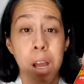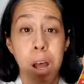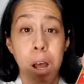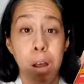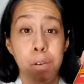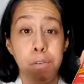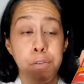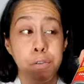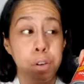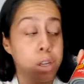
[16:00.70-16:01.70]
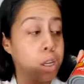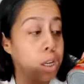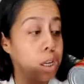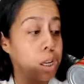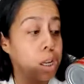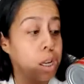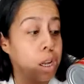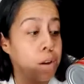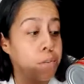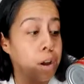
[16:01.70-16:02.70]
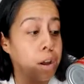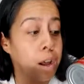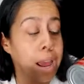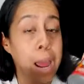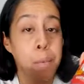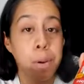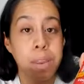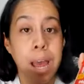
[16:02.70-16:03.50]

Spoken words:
of amaranth.